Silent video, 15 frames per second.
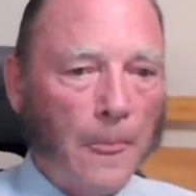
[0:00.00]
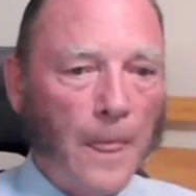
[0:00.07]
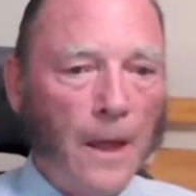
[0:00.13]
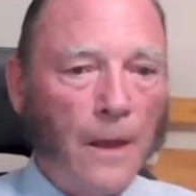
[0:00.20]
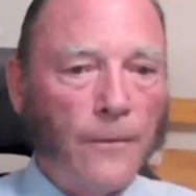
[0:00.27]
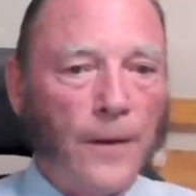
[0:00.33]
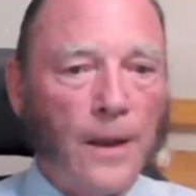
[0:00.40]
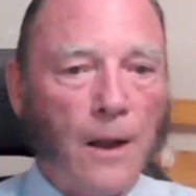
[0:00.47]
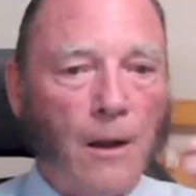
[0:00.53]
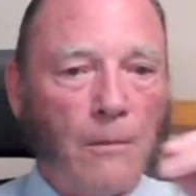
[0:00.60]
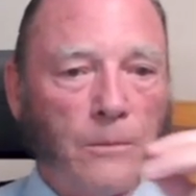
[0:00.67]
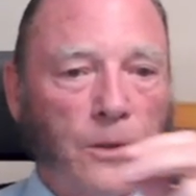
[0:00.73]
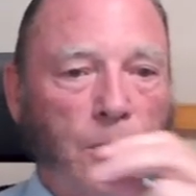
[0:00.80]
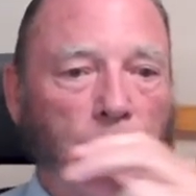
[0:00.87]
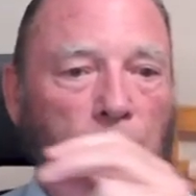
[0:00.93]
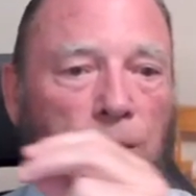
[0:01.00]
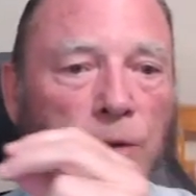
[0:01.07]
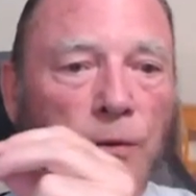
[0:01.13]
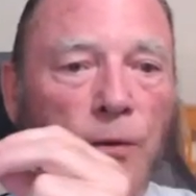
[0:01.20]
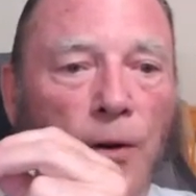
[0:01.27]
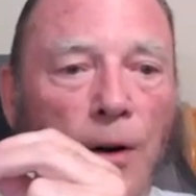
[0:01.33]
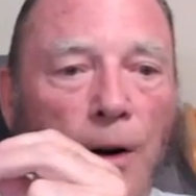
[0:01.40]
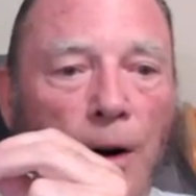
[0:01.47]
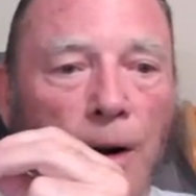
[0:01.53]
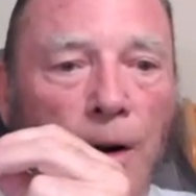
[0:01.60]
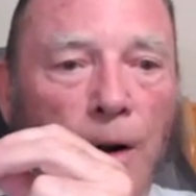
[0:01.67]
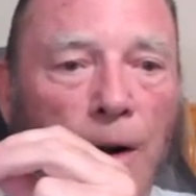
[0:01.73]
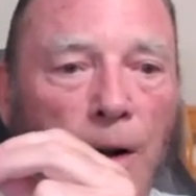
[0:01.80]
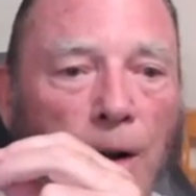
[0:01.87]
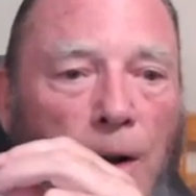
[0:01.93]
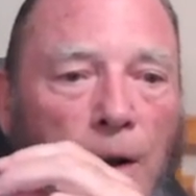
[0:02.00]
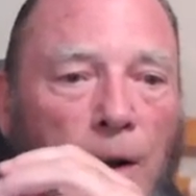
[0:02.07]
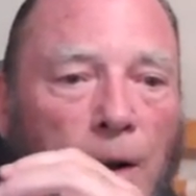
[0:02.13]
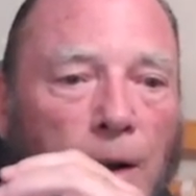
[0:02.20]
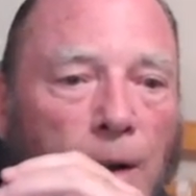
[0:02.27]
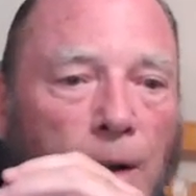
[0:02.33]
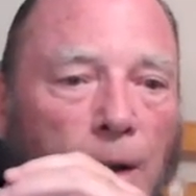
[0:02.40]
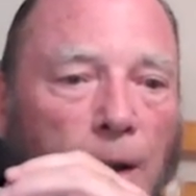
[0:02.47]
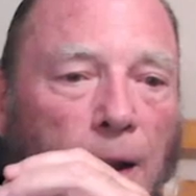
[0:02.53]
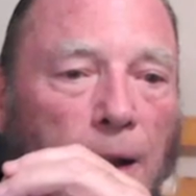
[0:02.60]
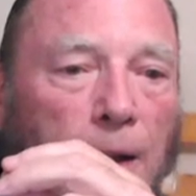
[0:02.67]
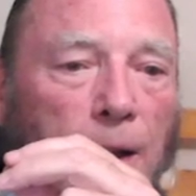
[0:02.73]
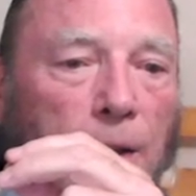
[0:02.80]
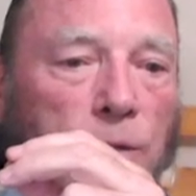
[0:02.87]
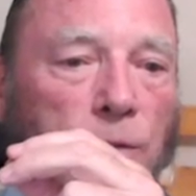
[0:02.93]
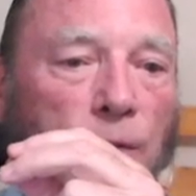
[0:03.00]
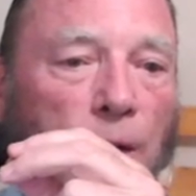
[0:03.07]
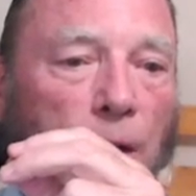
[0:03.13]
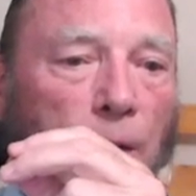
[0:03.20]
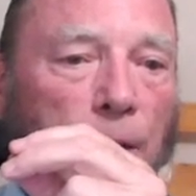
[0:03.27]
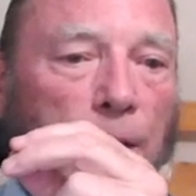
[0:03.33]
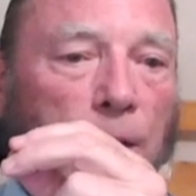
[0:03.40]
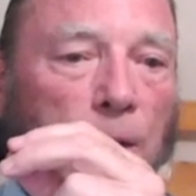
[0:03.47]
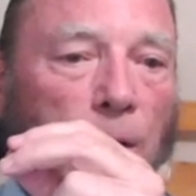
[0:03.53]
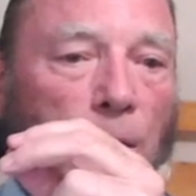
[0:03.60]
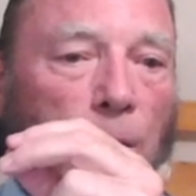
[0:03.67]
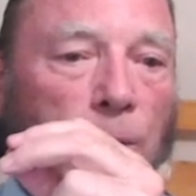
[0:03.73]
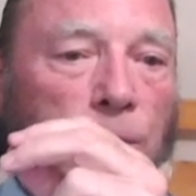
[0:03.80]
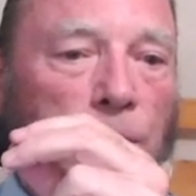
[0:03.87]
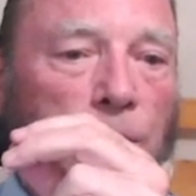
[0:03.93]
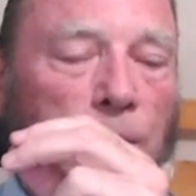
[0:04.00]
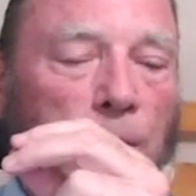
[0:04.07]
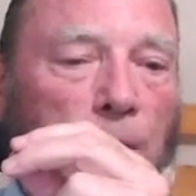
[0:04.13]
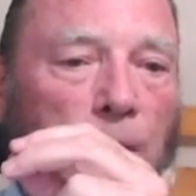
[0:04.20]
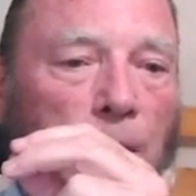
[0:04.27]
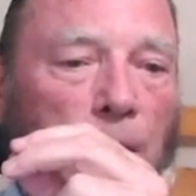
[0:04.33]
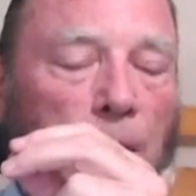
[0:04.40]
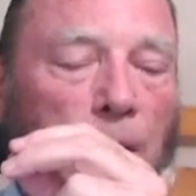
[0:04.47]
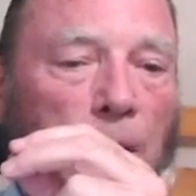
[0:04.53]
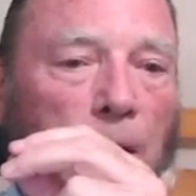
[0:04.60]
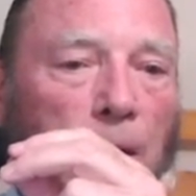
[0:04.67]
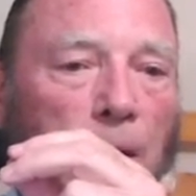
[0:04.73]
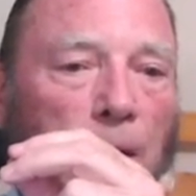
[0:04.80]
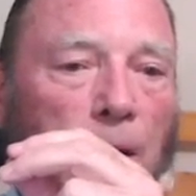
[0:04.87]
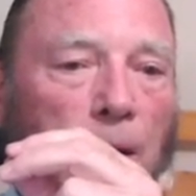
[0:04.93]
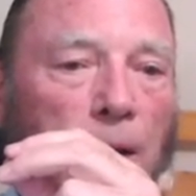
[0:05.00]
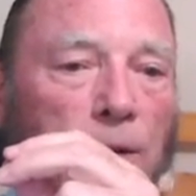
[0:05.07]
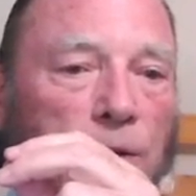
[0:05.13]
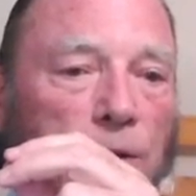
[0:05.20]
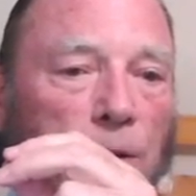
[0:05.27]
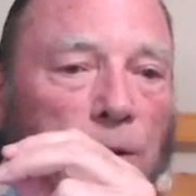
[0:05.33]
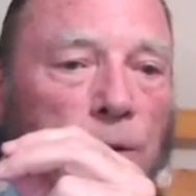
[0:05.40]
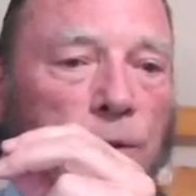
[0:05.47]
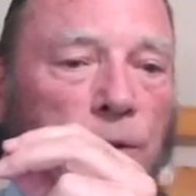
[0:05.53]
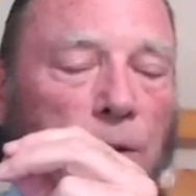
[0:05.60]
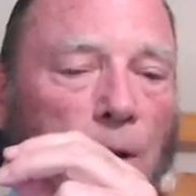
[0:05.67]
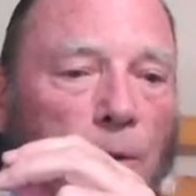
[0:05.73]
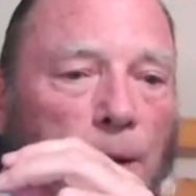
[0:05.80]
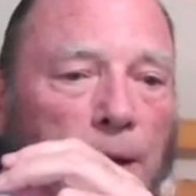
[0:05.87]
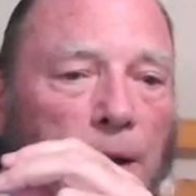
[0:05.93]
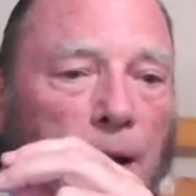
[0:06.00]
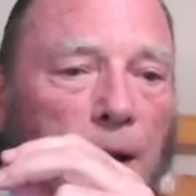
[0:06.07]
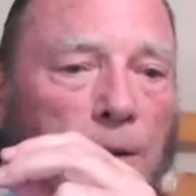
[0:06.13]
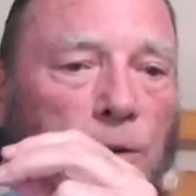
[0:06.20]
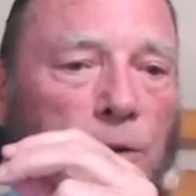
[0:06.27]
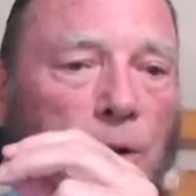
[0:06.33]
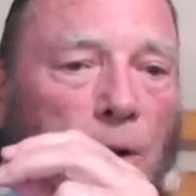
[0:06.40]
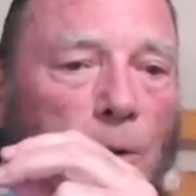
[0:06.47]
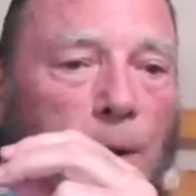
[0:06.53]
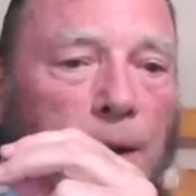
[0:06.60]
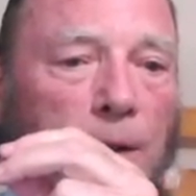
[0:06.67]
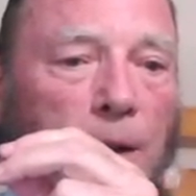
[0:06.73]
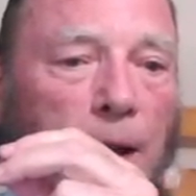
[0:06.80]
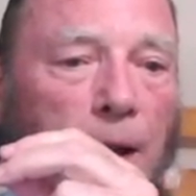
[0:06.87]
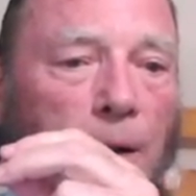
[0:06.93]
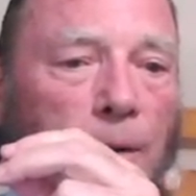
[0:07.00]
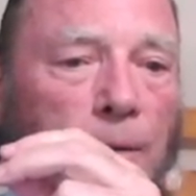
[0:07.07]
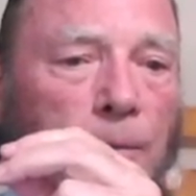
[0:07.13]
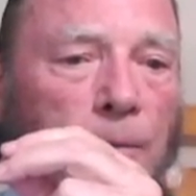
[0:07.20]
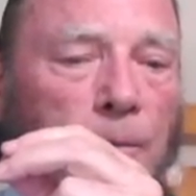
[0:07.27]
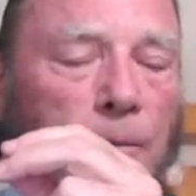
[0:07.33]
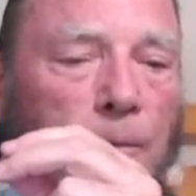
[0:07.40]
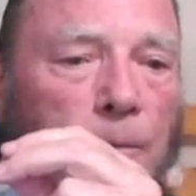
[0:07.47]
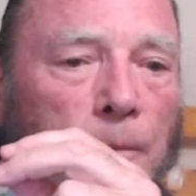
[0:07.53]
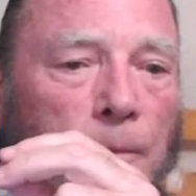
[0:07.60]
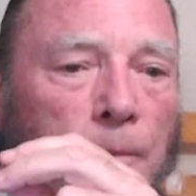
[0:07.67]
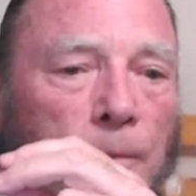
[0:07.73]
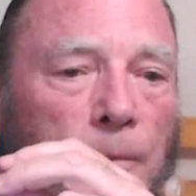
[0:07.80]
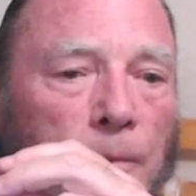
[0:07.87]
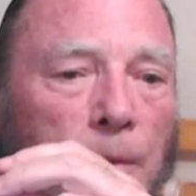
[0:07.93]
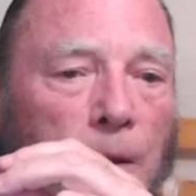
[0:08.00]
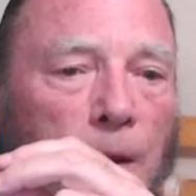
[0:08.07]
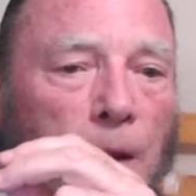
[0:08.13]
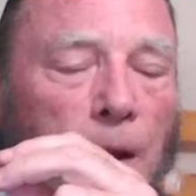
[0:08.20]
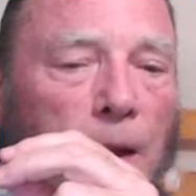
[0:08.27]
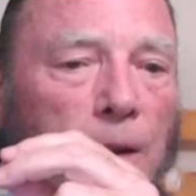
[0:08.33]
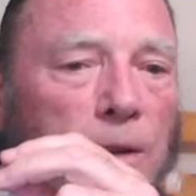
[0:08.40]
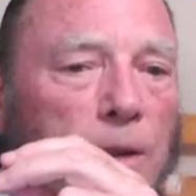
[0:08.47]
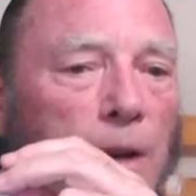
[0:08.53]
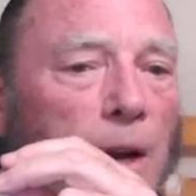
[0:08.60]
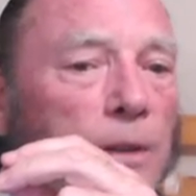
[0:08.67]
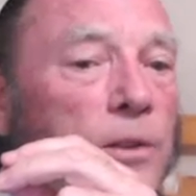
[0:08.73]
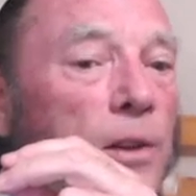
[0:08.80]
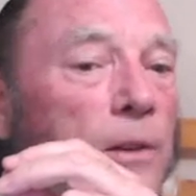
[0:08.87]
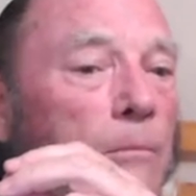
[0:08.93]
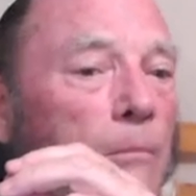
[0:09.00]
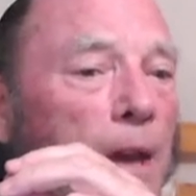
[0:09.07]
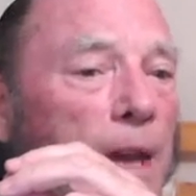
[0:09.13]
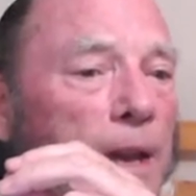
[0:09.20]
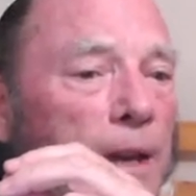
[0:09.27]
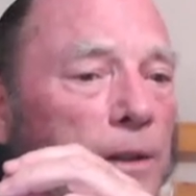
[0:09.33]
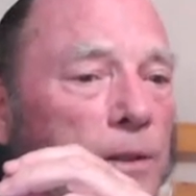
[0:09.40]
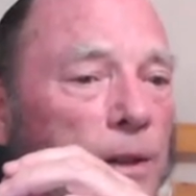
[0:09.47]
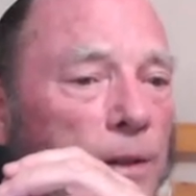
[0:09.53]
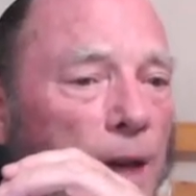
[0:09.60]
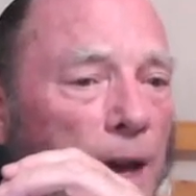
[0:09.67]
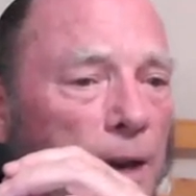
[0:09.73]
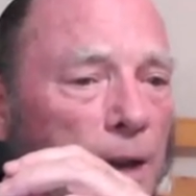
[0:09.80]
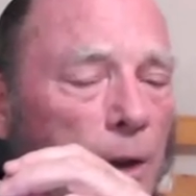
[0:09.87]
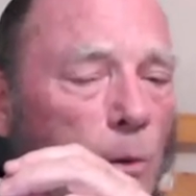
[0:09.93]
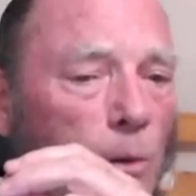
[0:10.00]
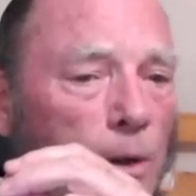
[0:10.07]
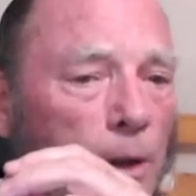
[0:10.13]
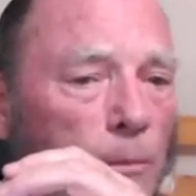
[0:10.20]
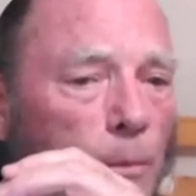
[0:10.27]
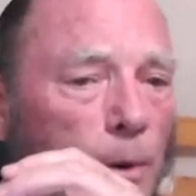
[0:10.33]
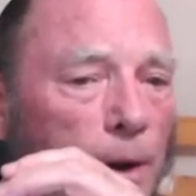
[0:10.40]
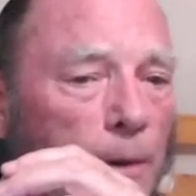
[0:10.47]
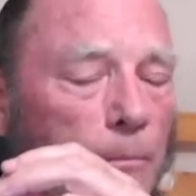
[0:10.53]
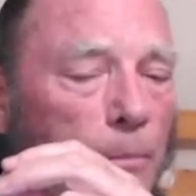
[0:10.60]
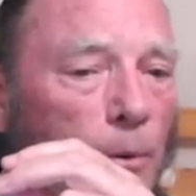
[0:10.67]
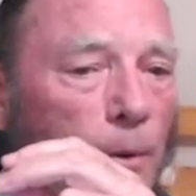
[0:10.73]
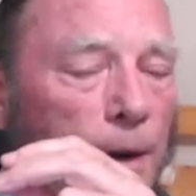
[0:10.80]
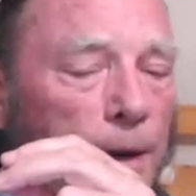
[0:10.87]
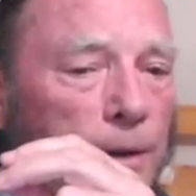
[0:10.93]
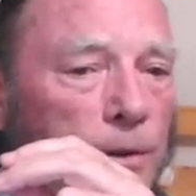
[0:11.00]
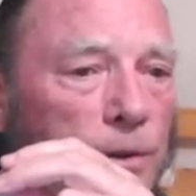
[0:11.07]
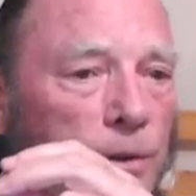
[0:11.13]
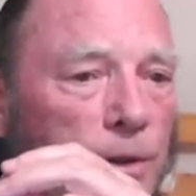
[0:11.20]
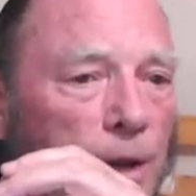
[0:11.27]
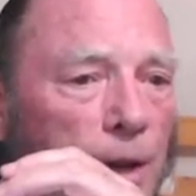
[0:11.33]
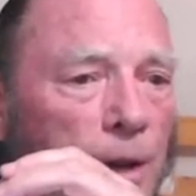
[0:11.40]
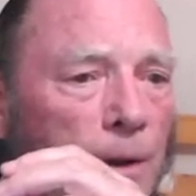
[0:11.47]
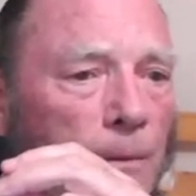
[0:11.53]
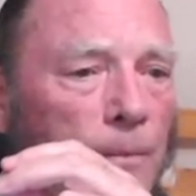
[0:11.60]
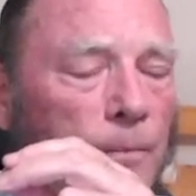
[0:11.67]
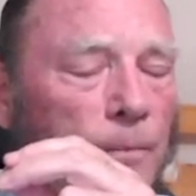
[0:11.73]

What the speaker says: If it comes this far and gets very close, it's still slowing down, and it doesn't make it to that equilibrium point at C.